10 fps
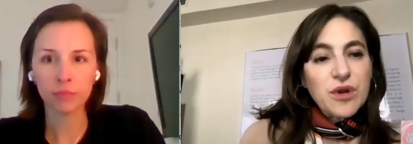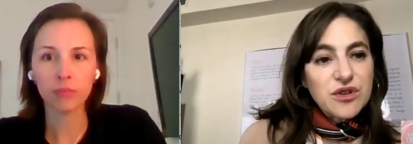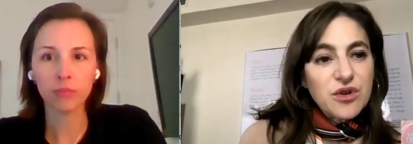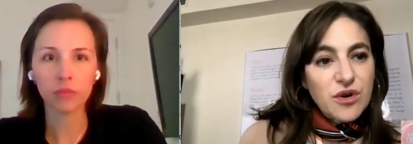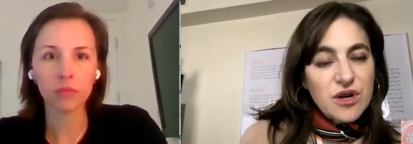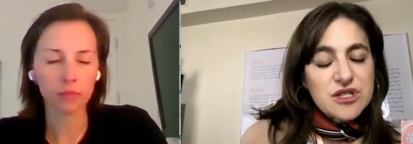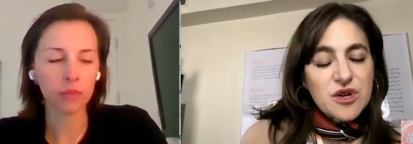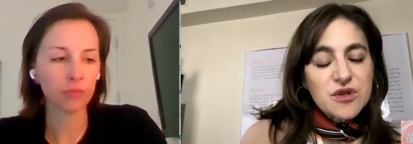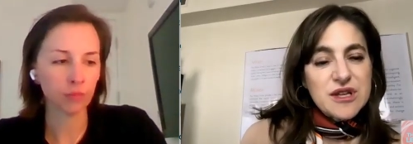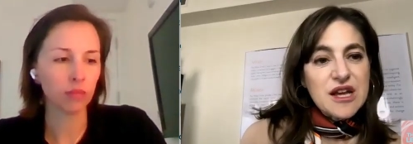Speaker 1: with your
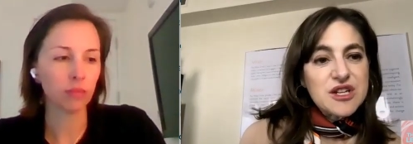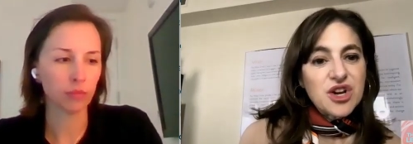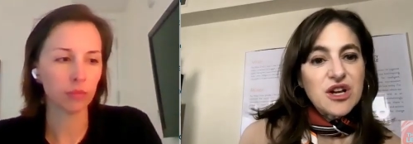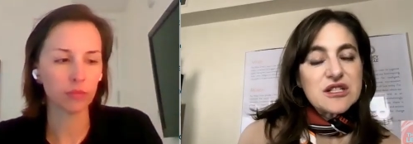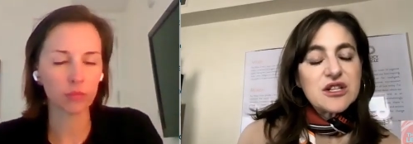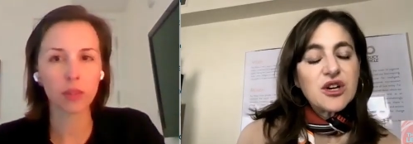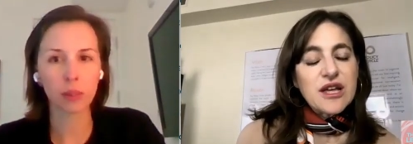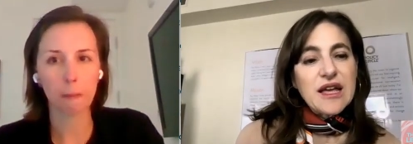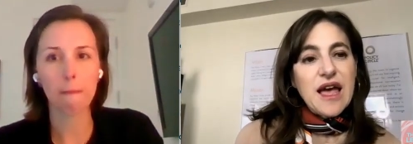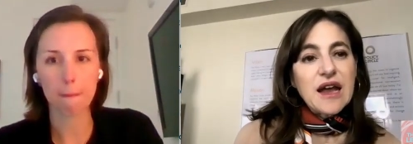association. Is
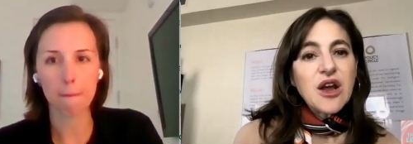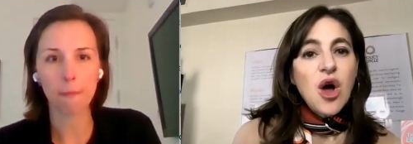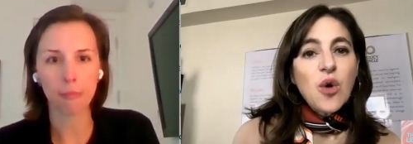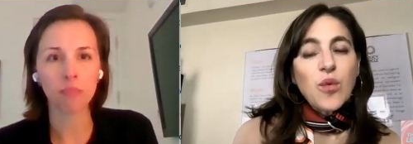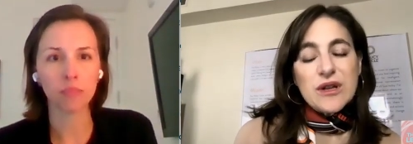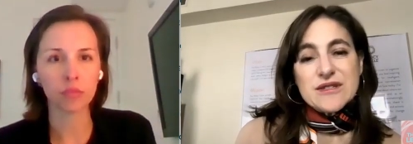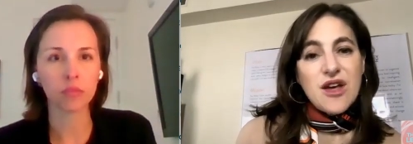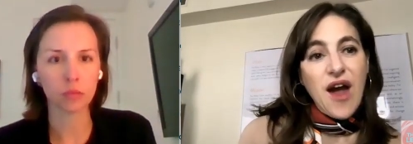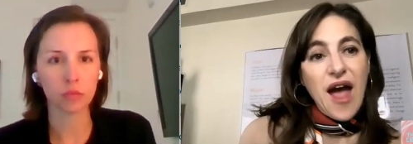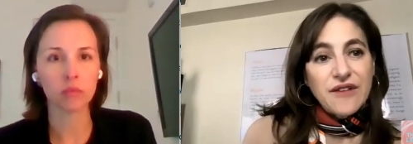looking at what's
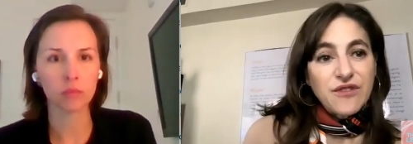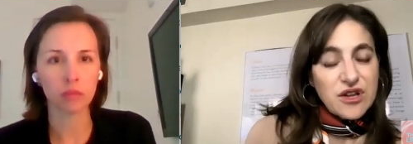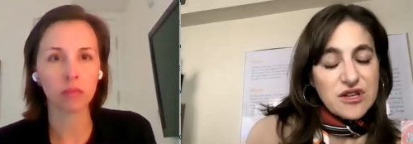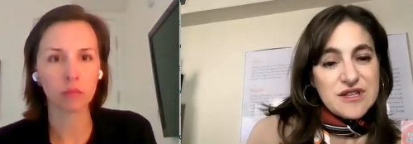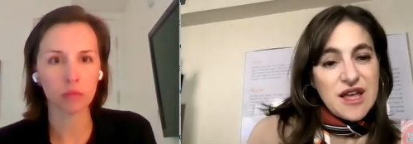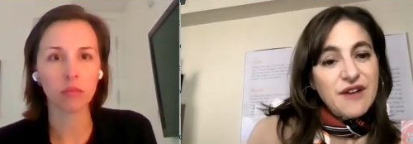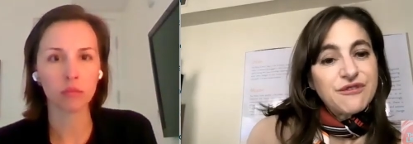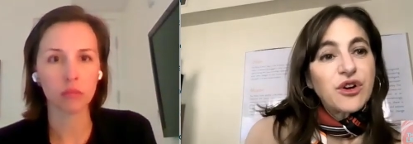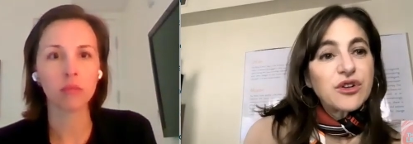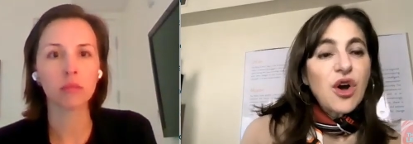their advocacy
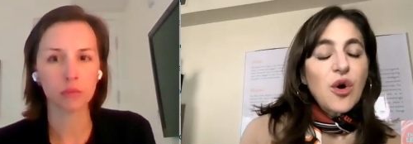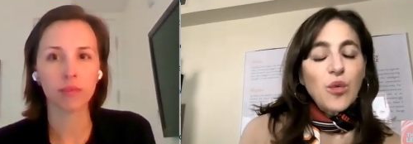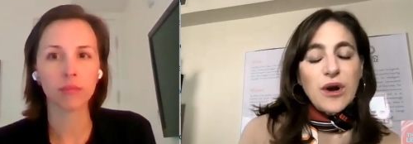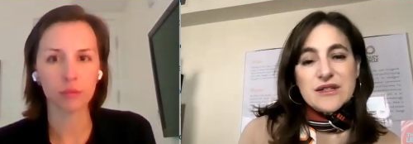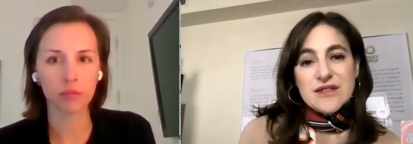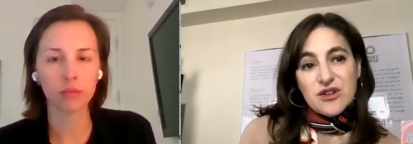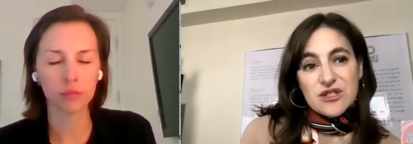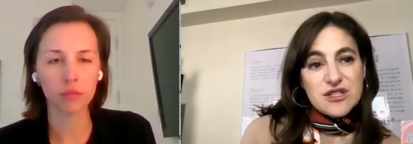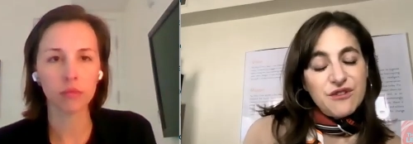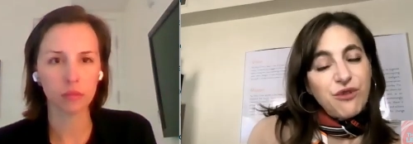effort, what is their
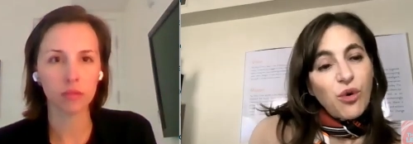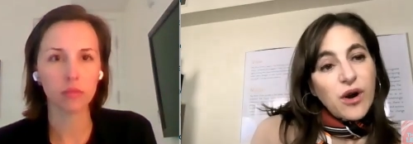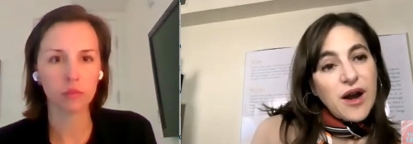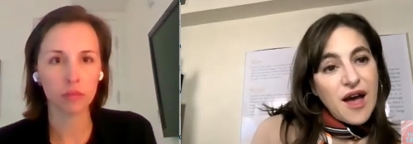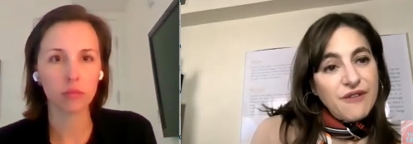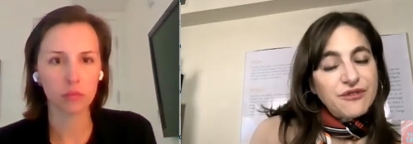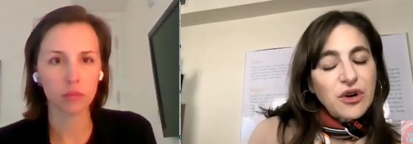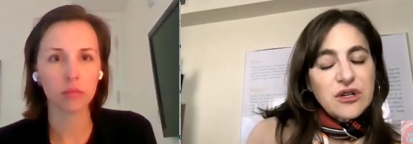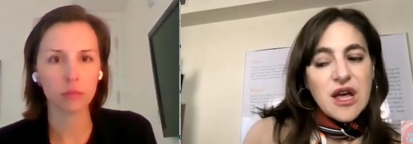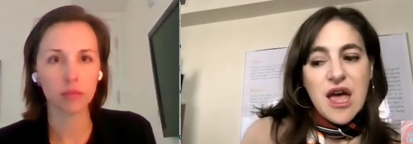C four
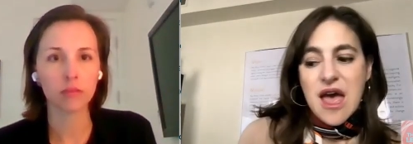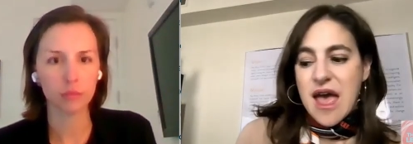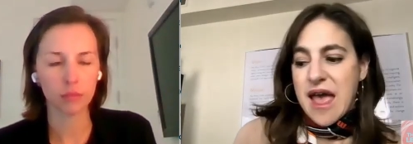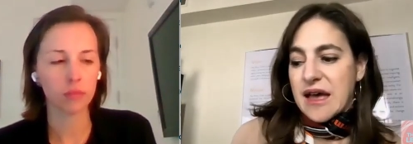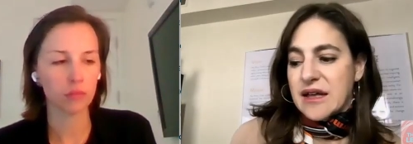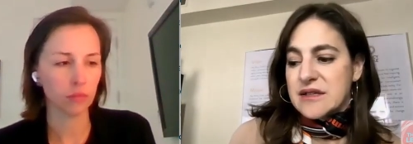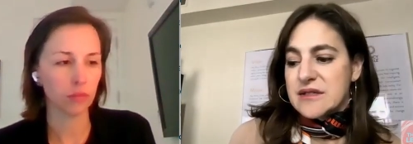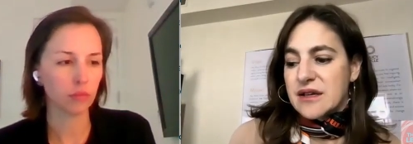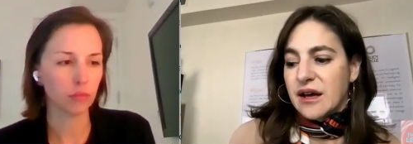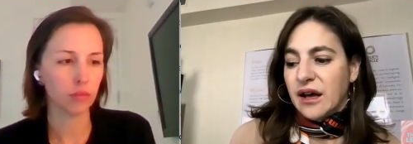effort, and
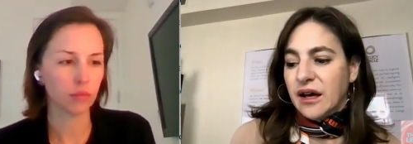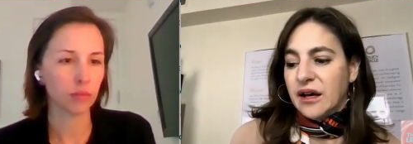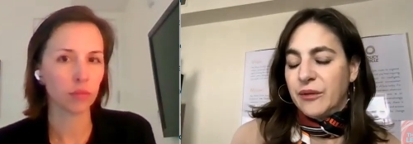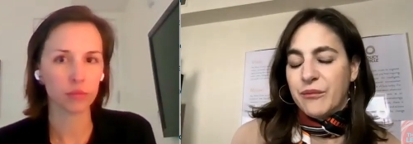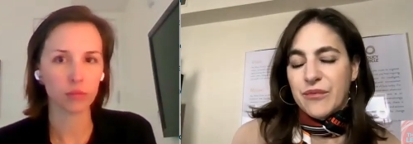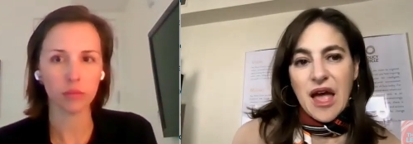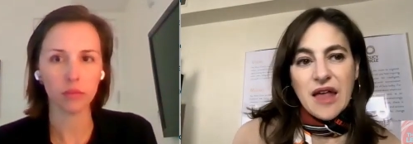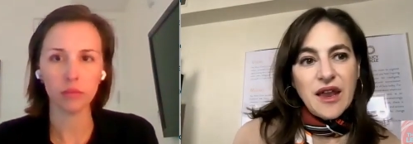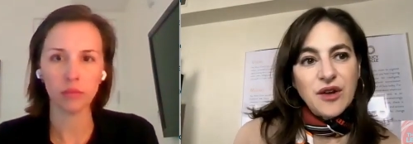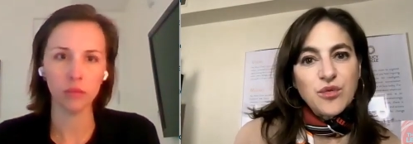um,
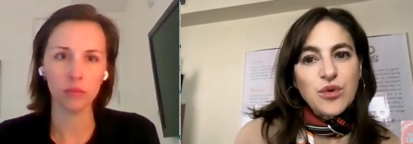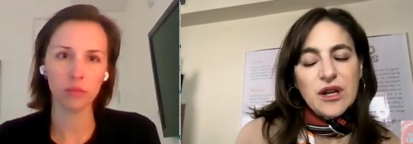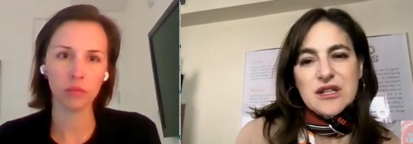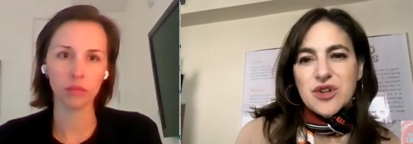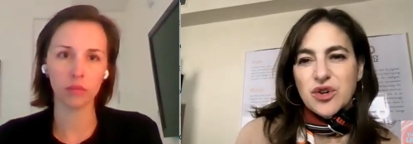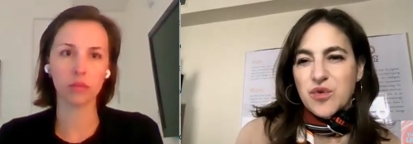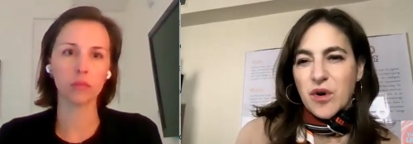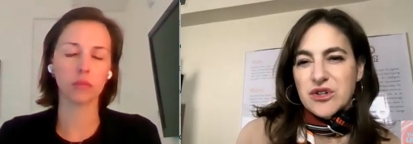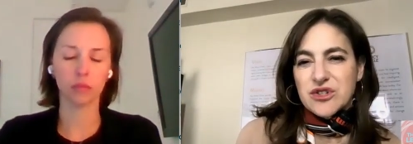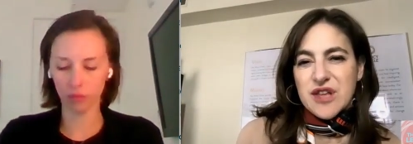and then really start to
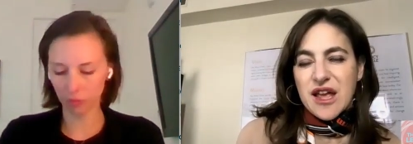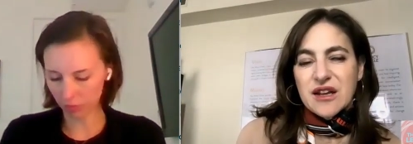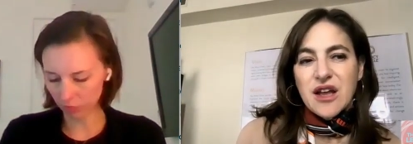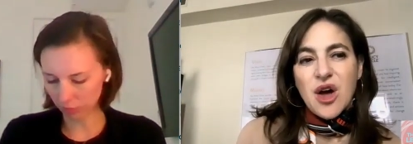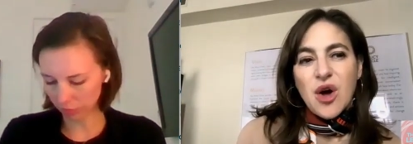understand